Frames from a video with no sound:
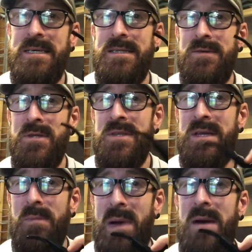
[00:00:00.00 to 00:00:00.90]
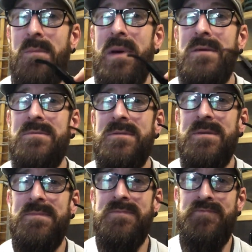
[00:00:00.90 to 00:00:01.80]
know nothing about boats.
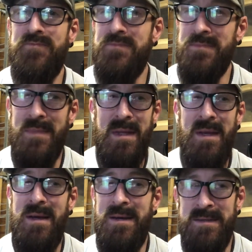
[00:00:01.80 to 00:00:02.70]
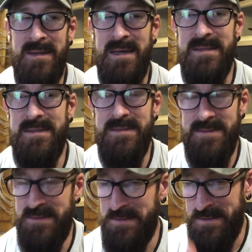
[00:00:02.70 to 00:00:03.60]
So I
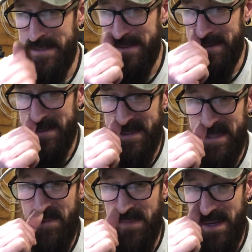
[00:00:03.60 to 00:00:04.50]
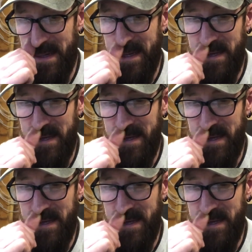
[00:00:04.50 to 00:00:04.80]
did my